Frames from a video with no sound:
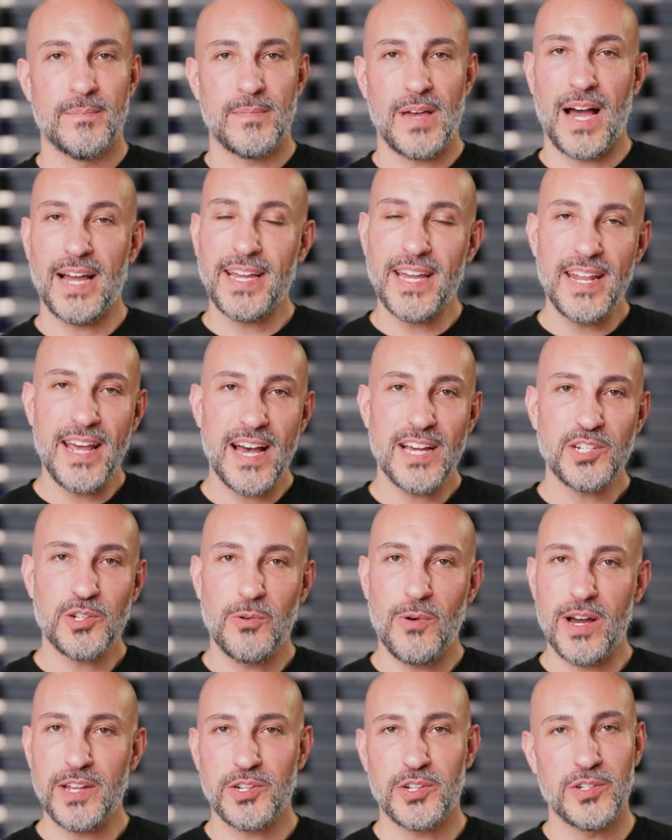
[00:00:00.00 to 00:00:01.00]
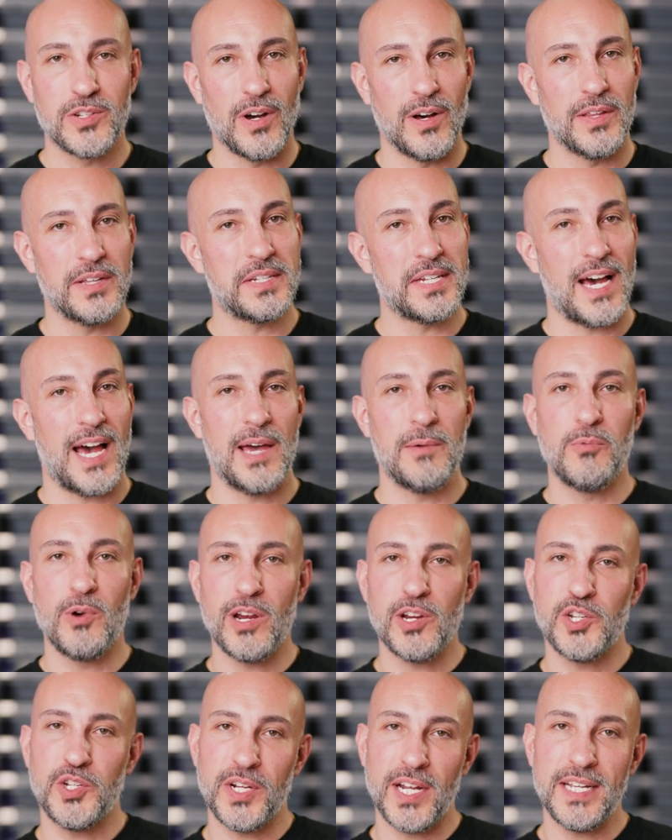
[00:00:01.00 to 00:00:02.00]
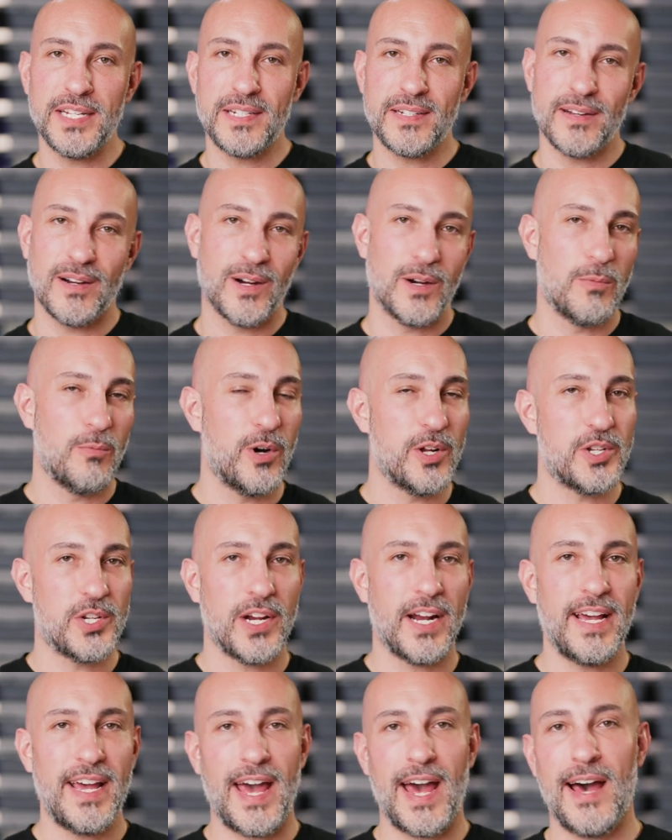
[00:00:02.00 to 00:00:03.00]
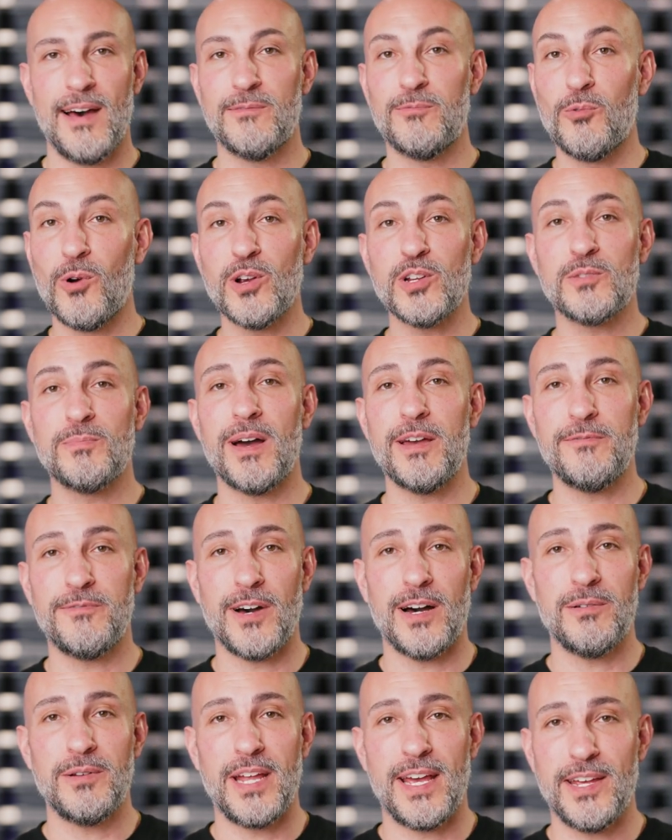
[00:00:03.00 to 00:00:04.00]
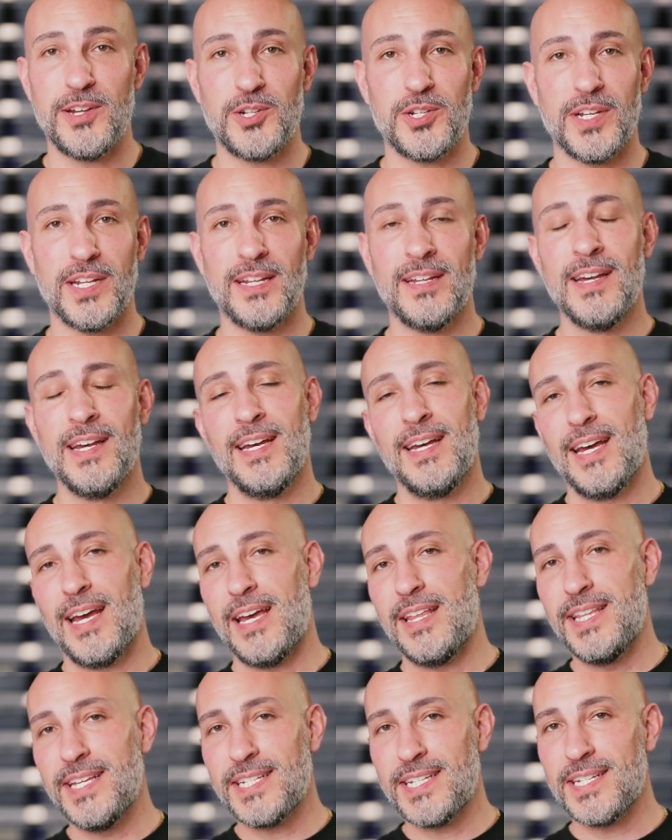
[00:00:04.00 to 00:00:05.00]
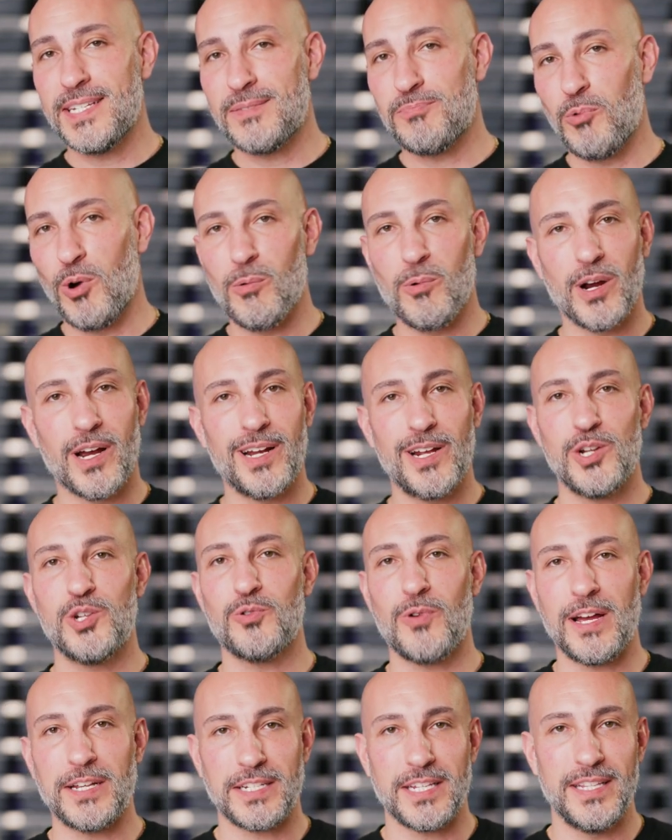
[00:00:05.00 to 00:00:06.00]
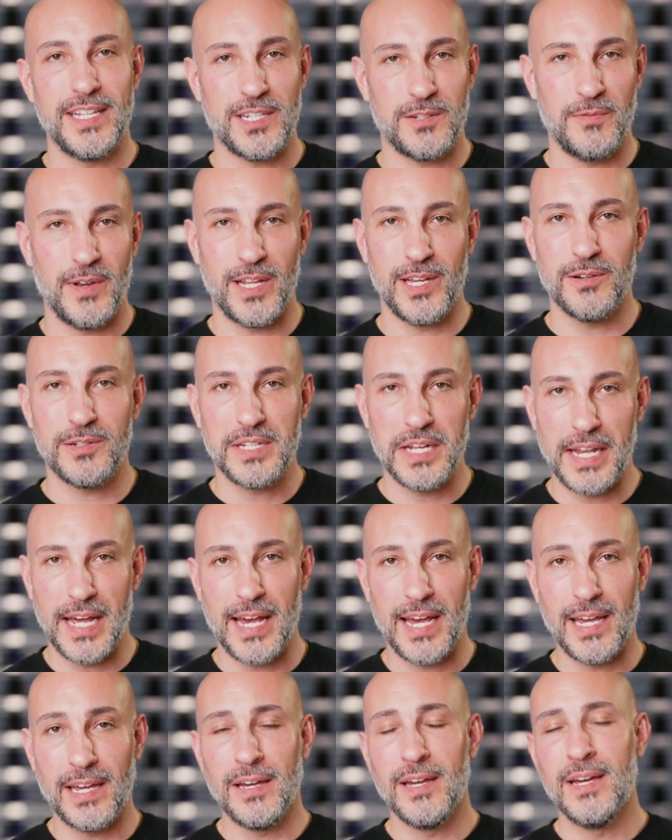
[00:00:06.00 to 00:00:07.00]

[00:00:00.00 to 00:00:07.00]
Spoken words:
I get asked questions all the time, where should I start, what should I have, where's my foundation, and this is what we're going to address in this video today.